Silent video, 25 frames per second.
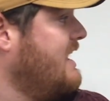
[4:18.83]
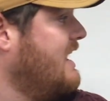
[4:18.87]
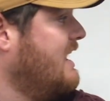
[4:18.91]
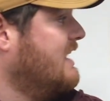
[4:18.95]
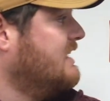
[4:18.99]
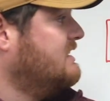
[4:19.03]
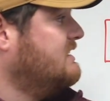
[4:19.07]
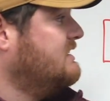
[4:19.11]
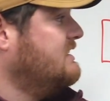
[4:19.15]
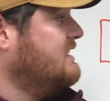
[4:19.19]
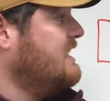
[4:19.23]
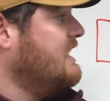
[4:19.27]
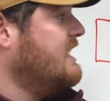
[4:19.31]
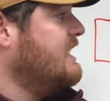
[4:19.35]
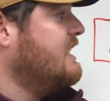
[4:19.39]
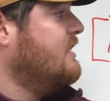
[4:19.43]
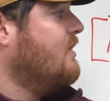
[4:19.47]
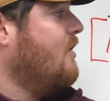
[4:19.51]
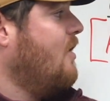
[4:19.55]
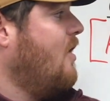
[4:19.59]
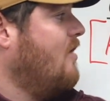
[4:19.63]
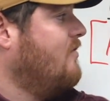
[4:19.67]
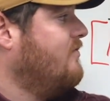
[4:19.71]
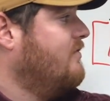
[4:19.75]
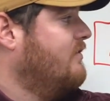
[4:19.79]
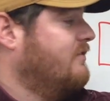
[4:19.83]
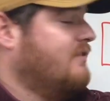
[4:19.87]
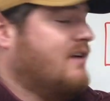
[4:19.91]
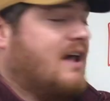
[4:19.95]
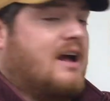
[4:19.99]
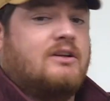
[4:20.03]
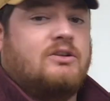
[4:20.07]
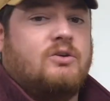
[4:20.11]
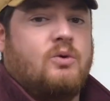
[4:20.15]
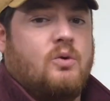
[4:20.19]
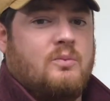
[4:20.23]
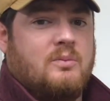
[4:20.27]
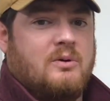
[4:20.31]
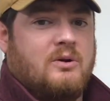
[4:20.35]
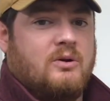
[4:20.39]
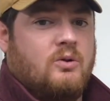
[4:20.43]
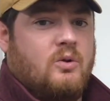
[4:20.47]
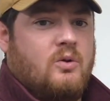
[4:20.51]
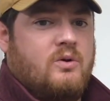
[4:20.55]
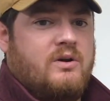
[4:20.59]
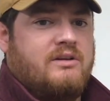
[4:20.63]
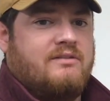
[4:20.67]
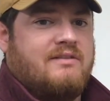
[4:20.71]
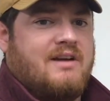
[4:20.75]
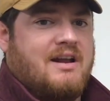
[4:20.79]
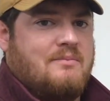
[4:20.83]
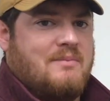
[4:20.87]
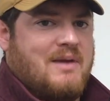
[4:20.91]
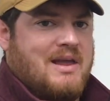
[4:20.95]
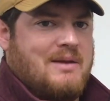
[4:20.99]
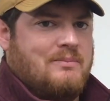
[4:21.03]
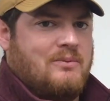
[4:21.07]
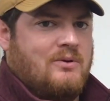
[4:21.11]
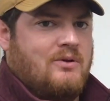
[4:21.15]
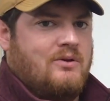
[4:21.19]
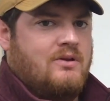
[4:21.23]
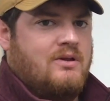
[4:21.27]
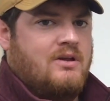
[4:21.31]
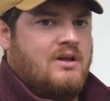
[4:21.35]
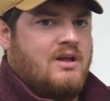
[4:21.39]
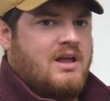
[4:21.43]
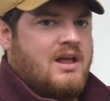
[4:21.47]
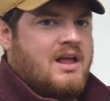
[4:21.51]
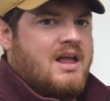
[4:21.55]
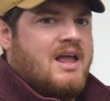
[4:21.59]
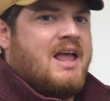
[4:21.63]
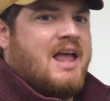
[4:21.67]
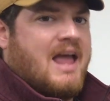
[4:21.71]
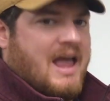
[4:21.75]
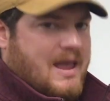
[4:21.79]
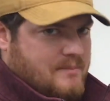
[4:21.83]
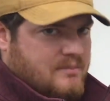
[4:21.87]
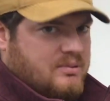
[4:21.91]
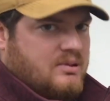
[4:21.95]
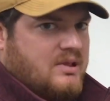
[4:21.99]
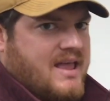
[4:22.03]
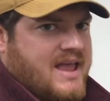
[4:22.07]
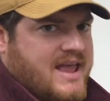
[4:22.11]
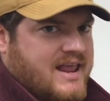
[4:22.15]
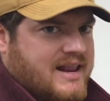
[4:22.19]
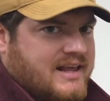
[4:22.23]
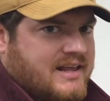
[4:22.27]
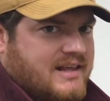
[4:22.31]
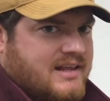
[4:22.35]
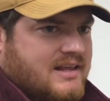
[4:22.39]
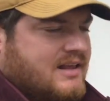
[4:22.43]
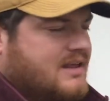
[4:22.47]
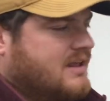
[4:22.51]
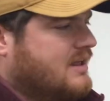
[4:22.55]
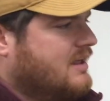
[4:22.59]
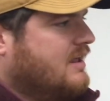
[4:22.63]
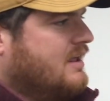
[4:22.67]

a seed off of an October Glory red maple and plant it,